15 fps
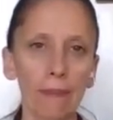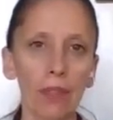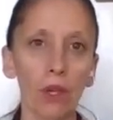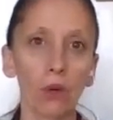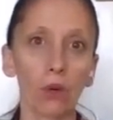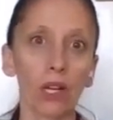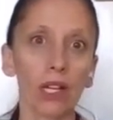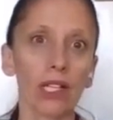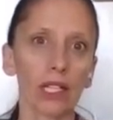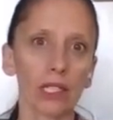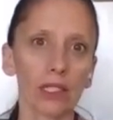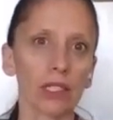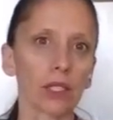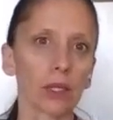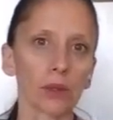or I gotta
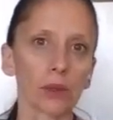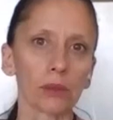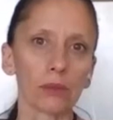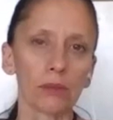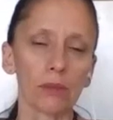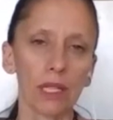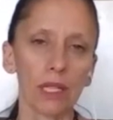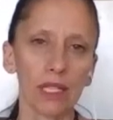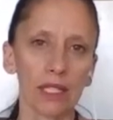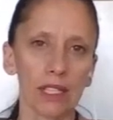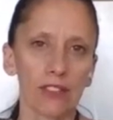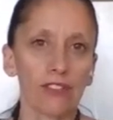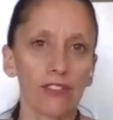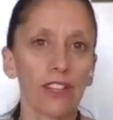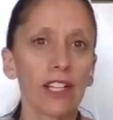go, because I
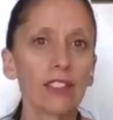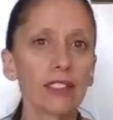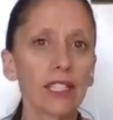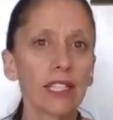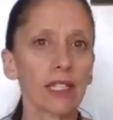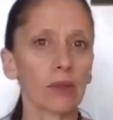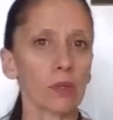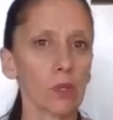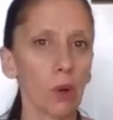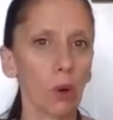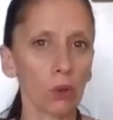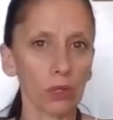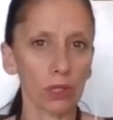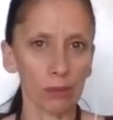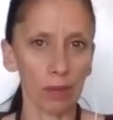felt like it was
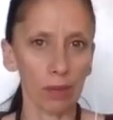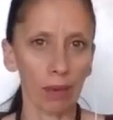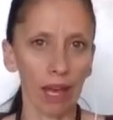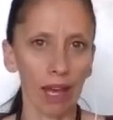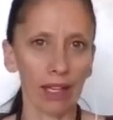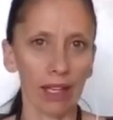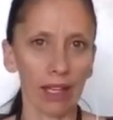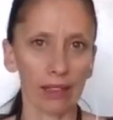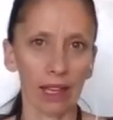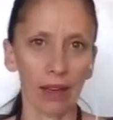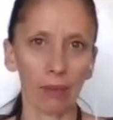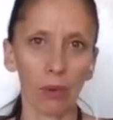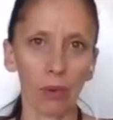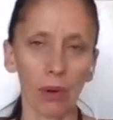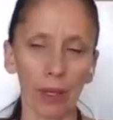holding me back at that
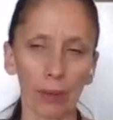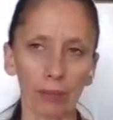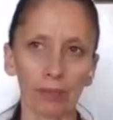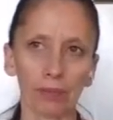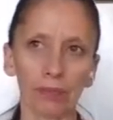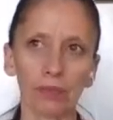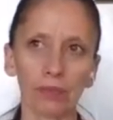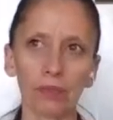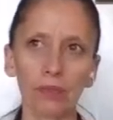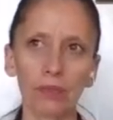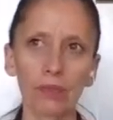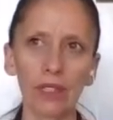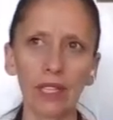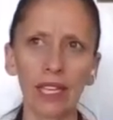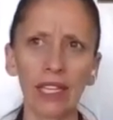point.
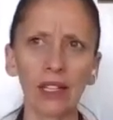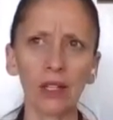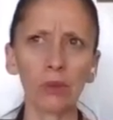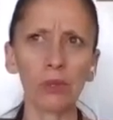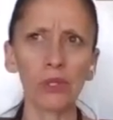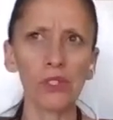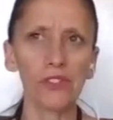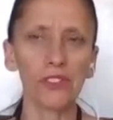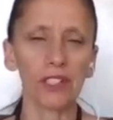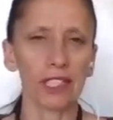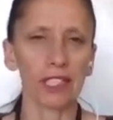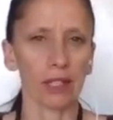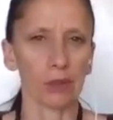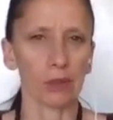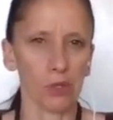And I almost felt like
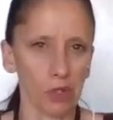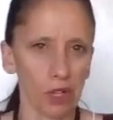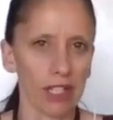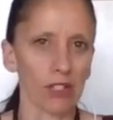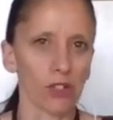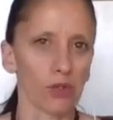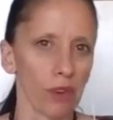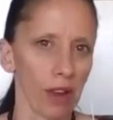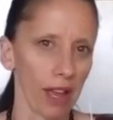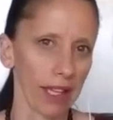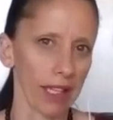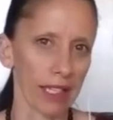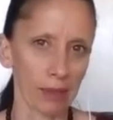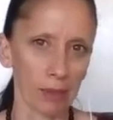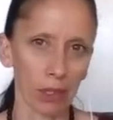I was trying to drag
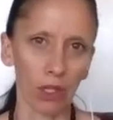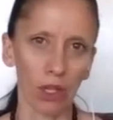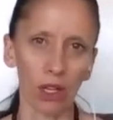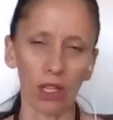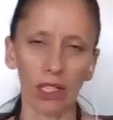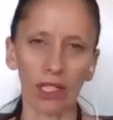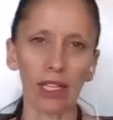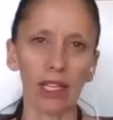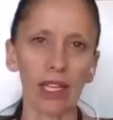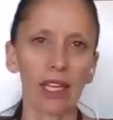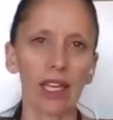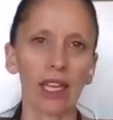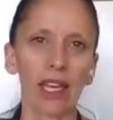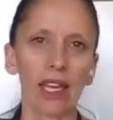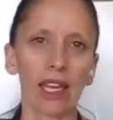him along,
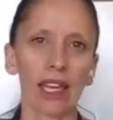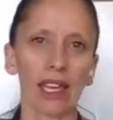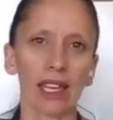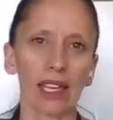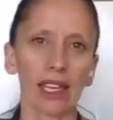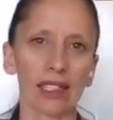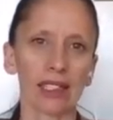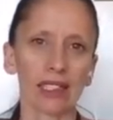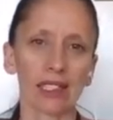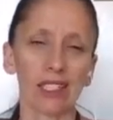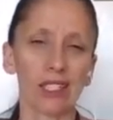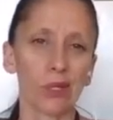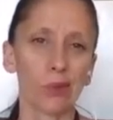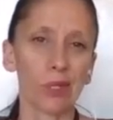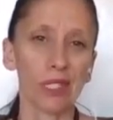and he
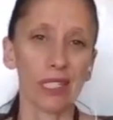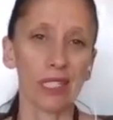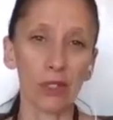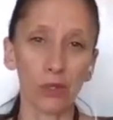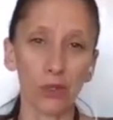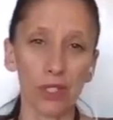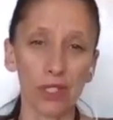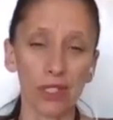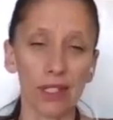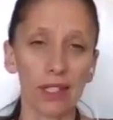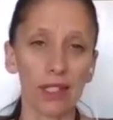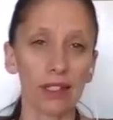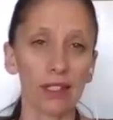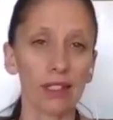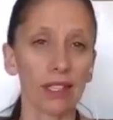just wasn't interested
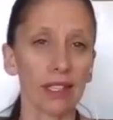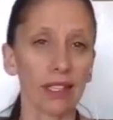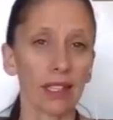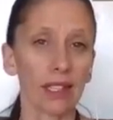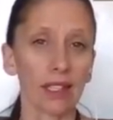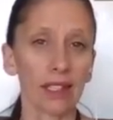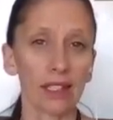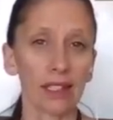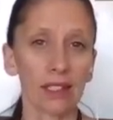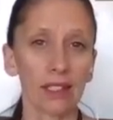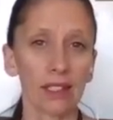in